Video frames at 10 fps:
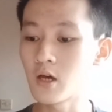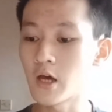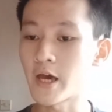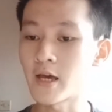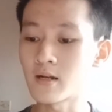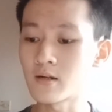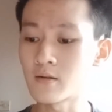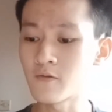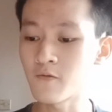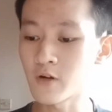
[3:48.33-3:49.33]

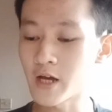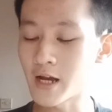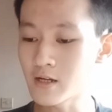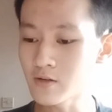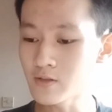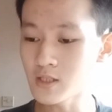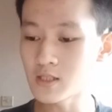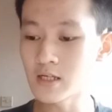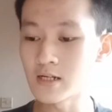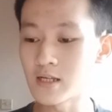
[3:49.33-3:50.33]
and for the others is
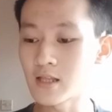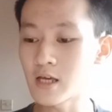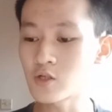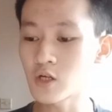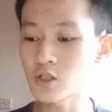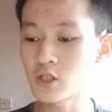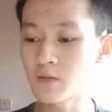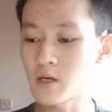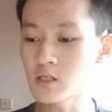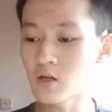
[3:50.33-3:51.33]
the DNA structure
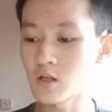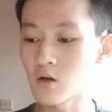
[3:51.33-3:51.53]
based on